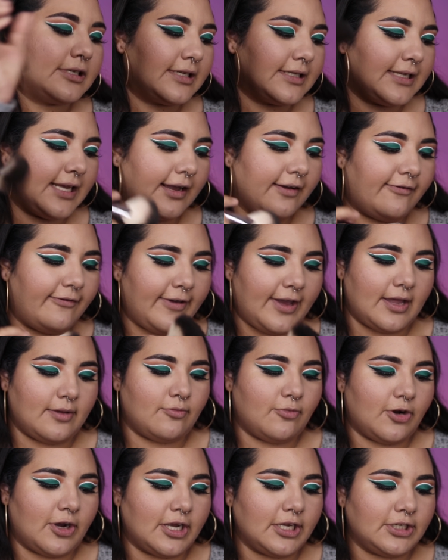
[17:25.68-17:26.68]
just going to take a
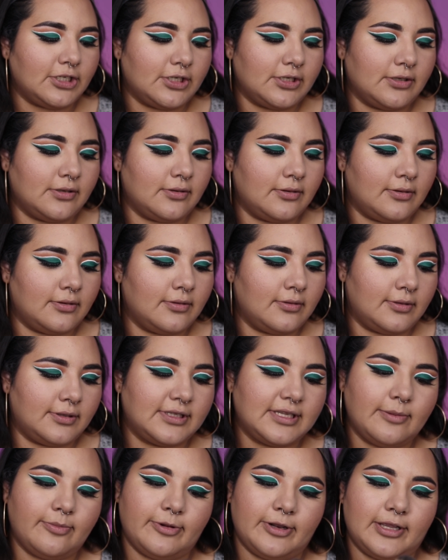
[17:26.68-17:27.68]
fan brush,
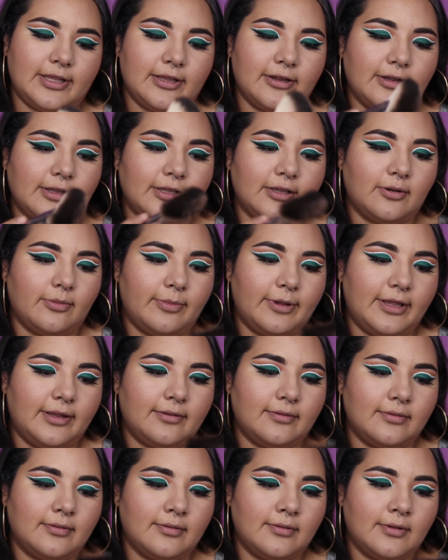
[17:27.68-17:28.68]
dip it in there a little
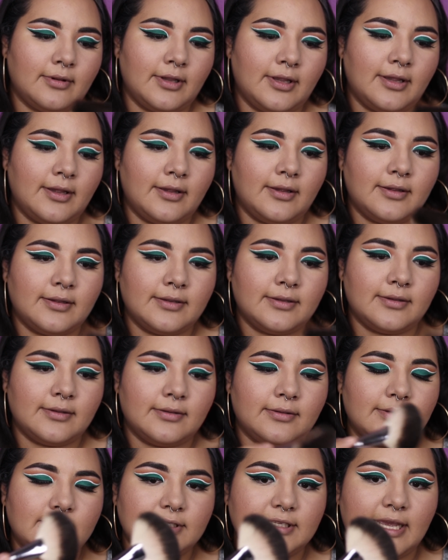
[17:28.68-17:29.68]
bit,
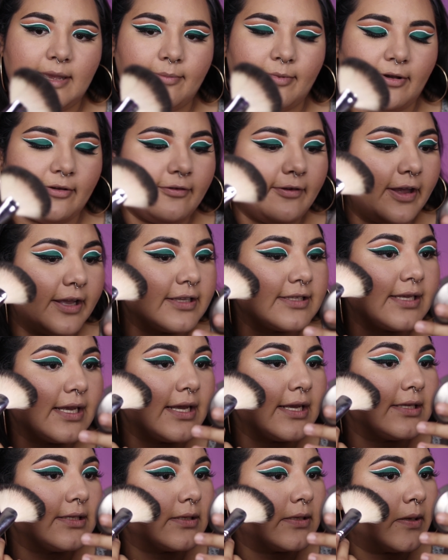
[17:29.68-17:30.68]
tap off
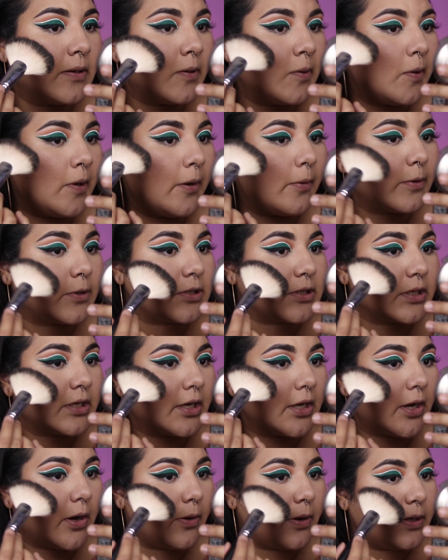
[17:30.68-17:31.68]
excess, and we're just
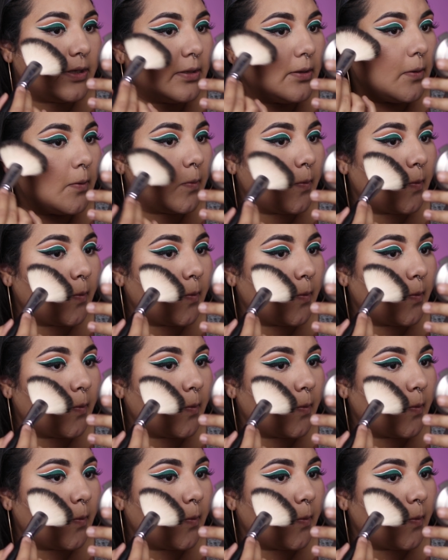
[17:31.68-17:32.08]
going to go in